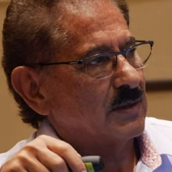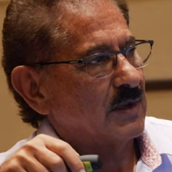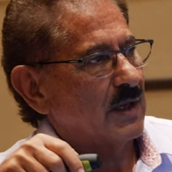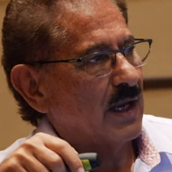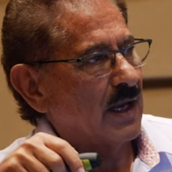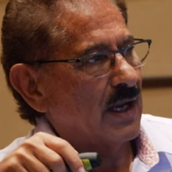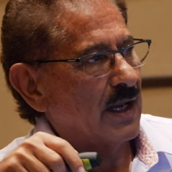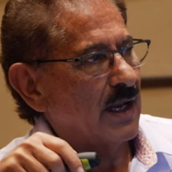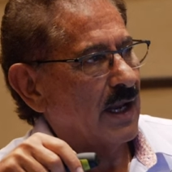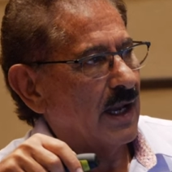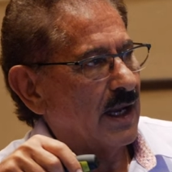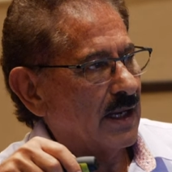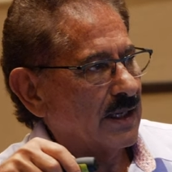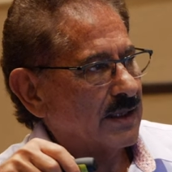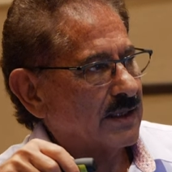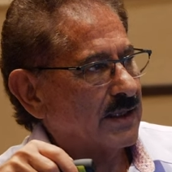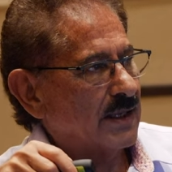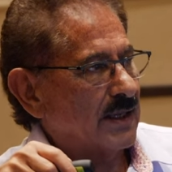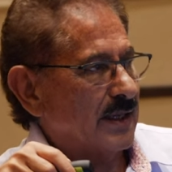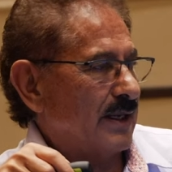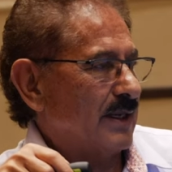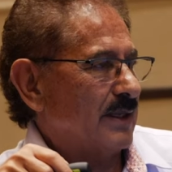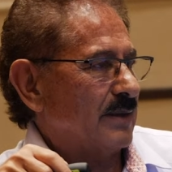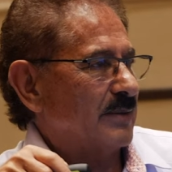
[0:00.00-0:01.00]
I, I
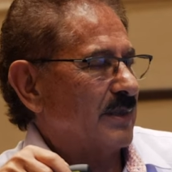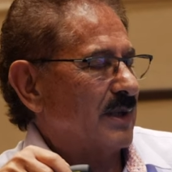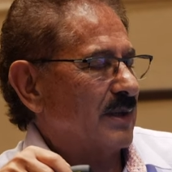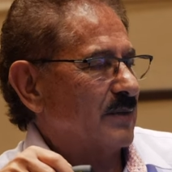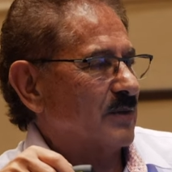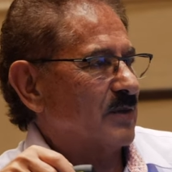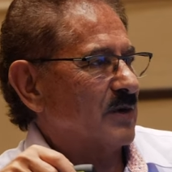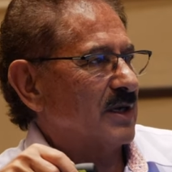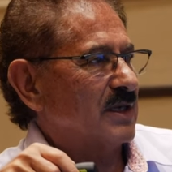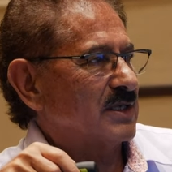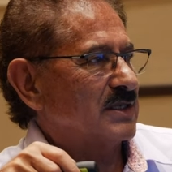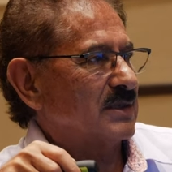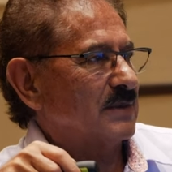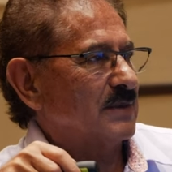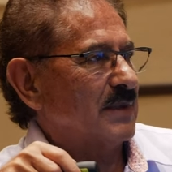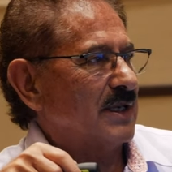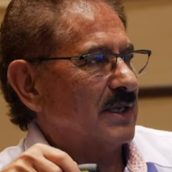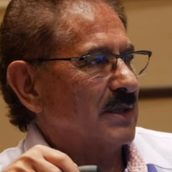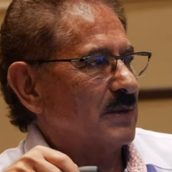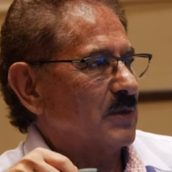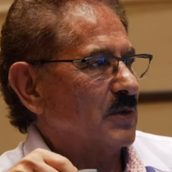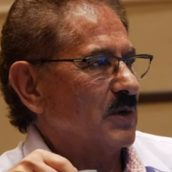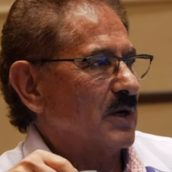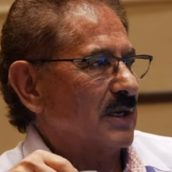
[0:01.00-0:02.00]
can't memorize them
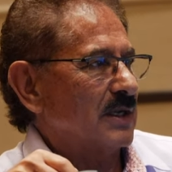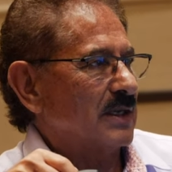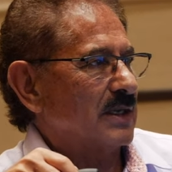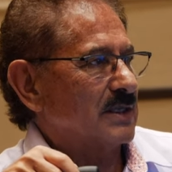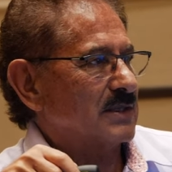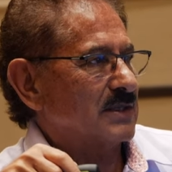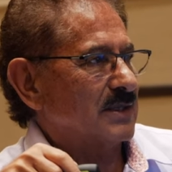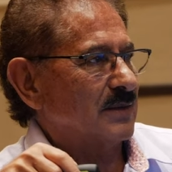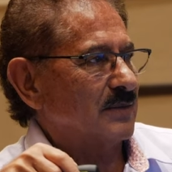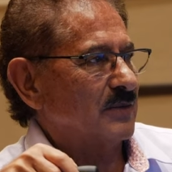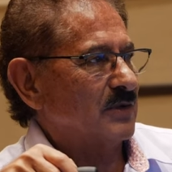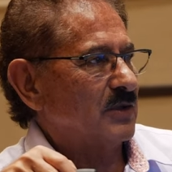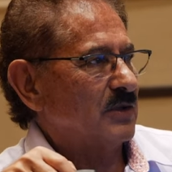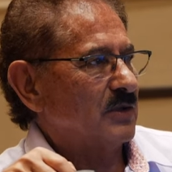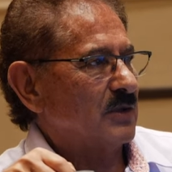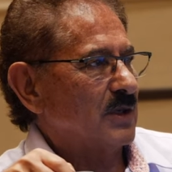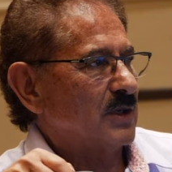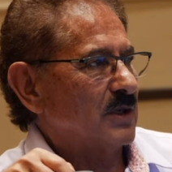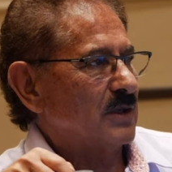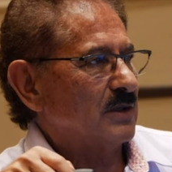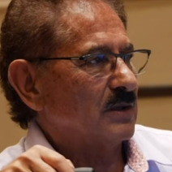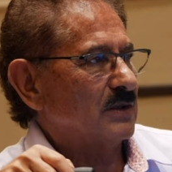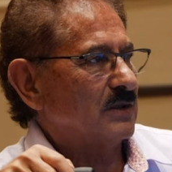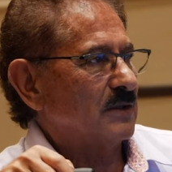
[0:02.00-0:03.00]
anymore. I guess I'm too
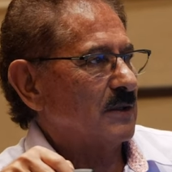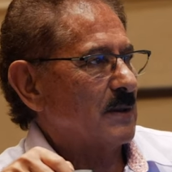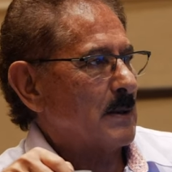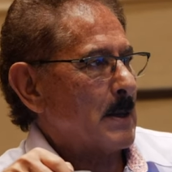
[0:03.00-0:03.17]
old.